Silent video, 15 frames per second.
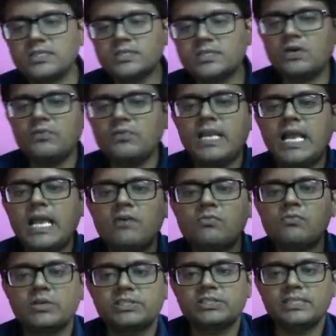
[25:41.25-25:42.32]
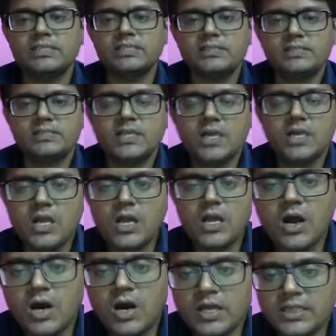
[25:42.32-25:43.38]
is how we'll have questions
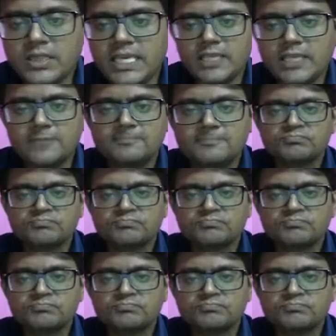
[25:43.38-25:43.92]
on the